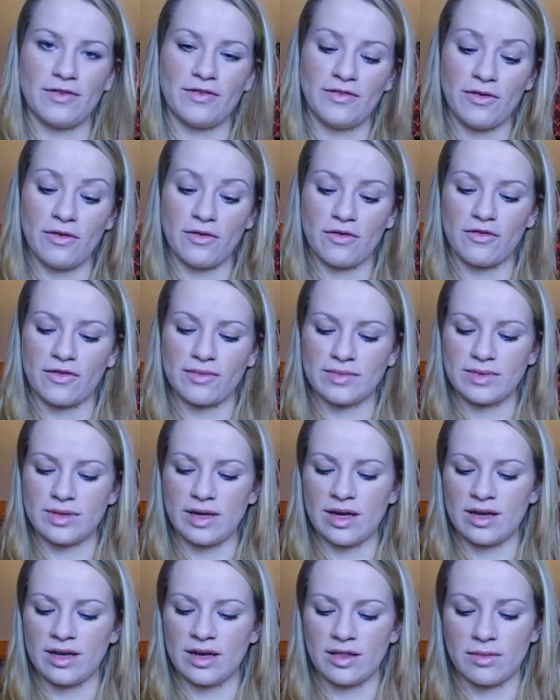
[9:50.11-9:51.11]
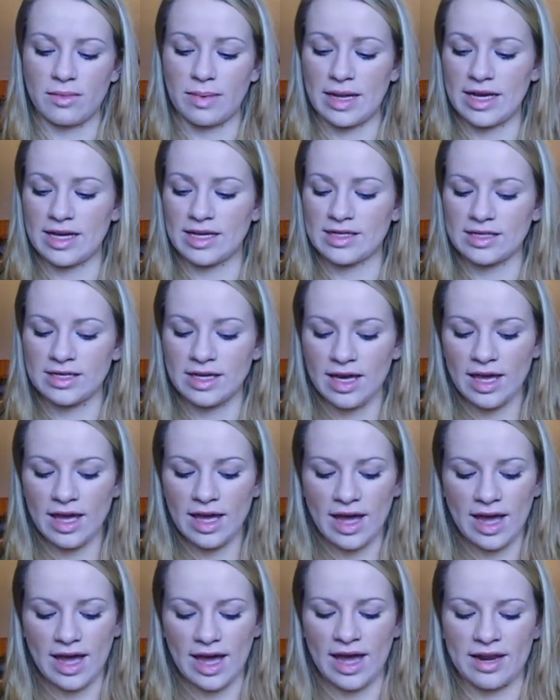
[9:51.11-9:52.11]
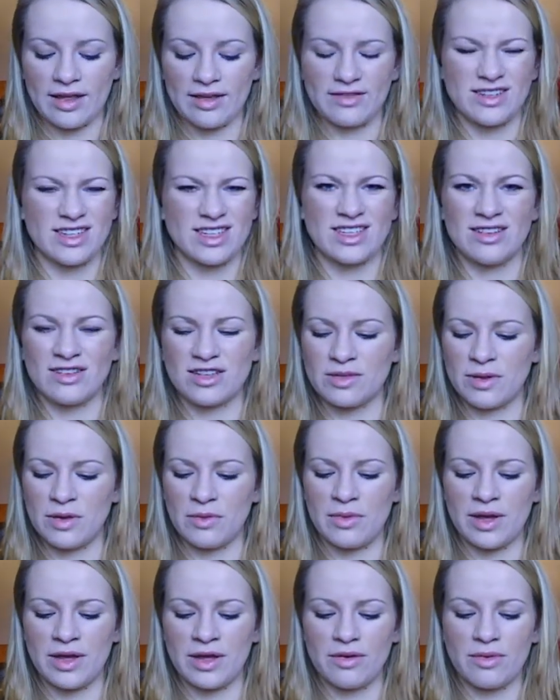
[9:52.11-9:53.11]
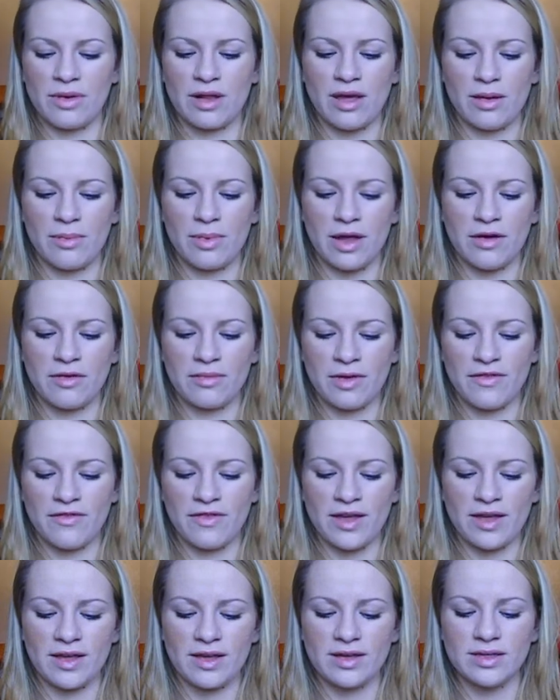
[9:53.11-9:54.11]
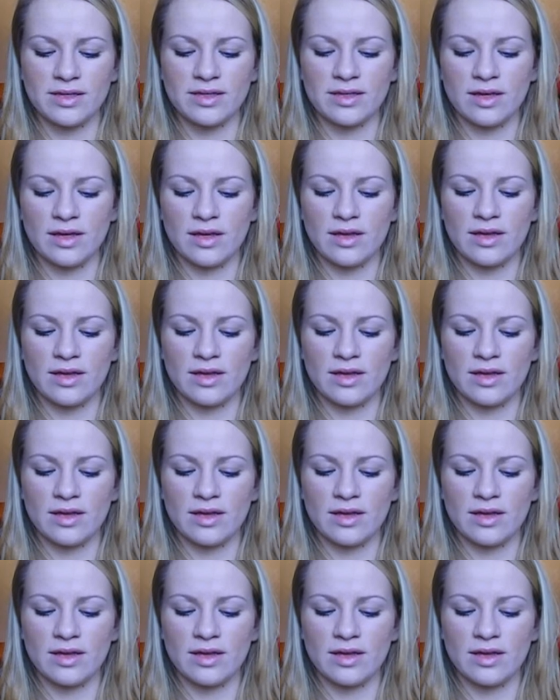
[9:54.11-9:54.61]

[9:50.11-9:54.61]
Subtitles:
before from another place and it just looks a bit weird when I apply with my fingers.